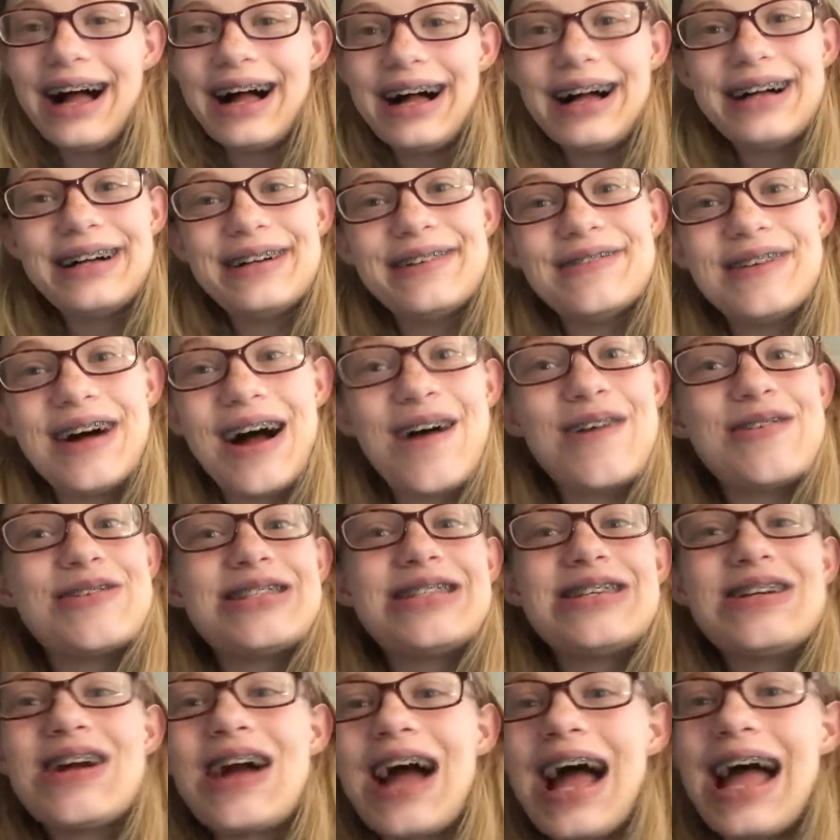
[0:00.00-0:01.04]
Um, I'll
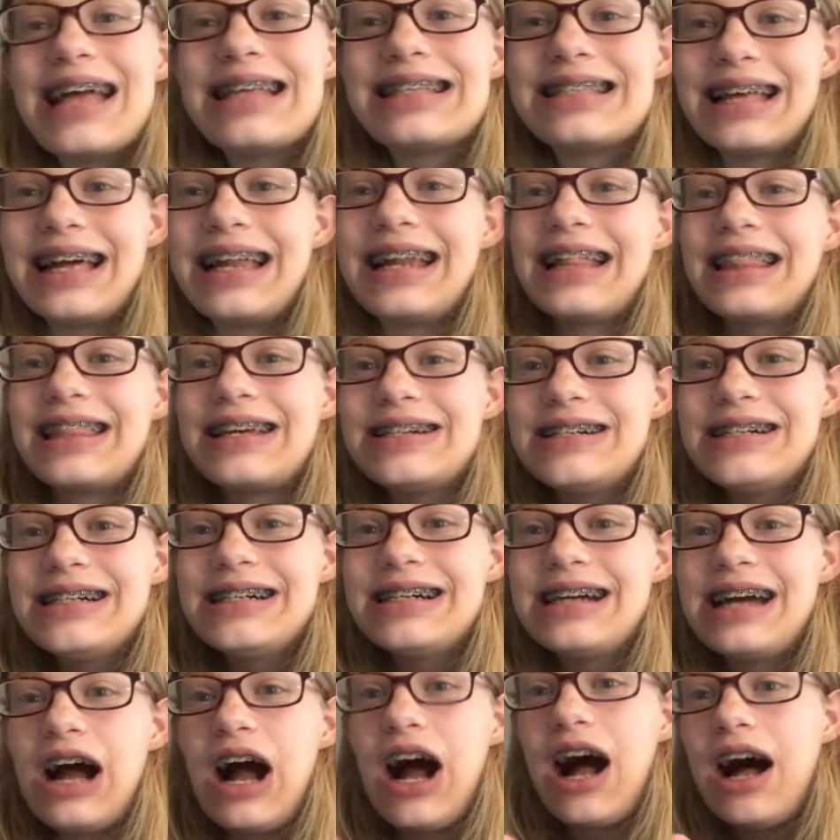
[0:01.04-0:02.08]
see you guys
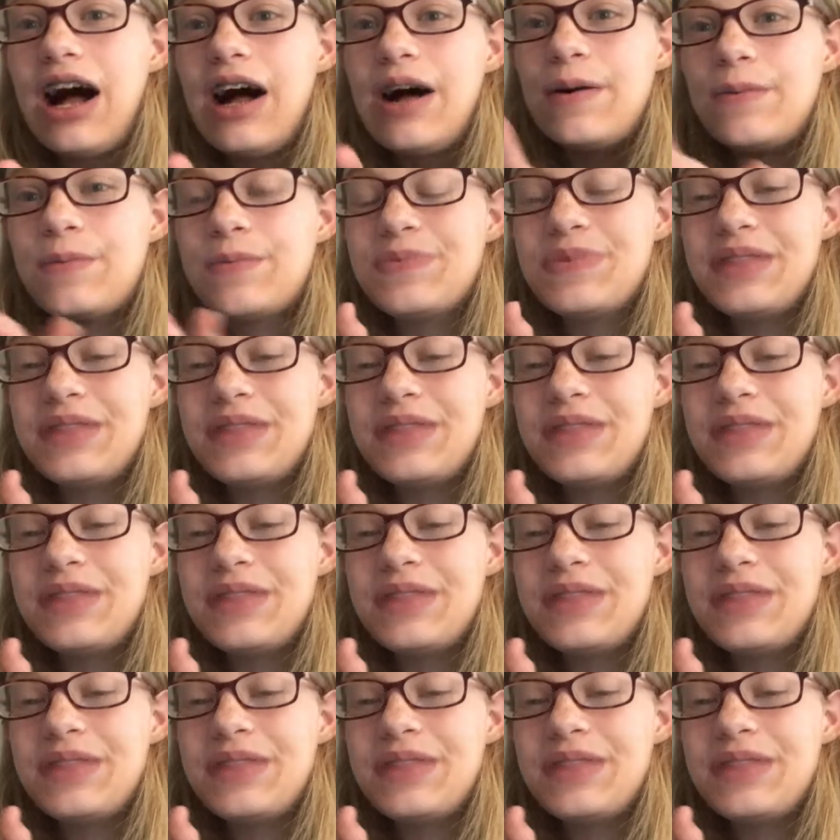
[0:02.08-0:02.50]
another um,